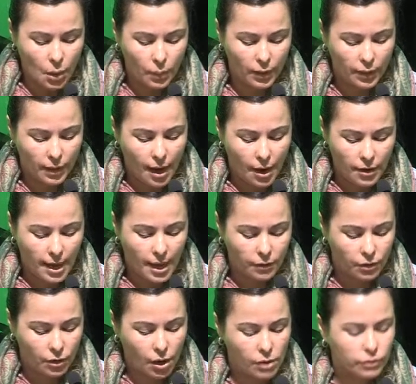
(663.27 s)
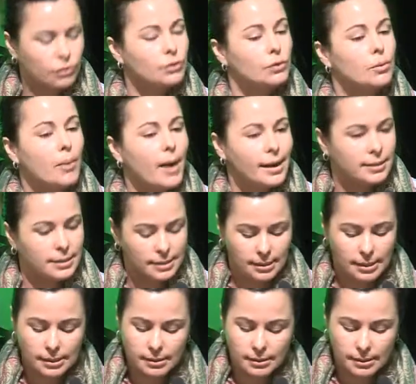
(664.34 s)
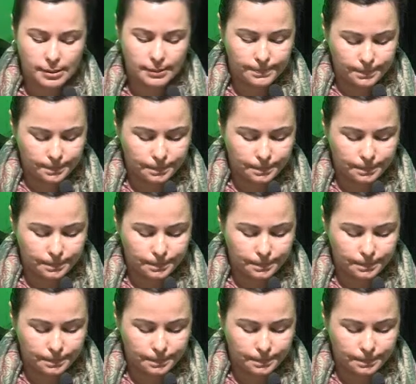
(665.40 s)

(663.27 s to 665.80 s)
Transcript: with current agricultural practices.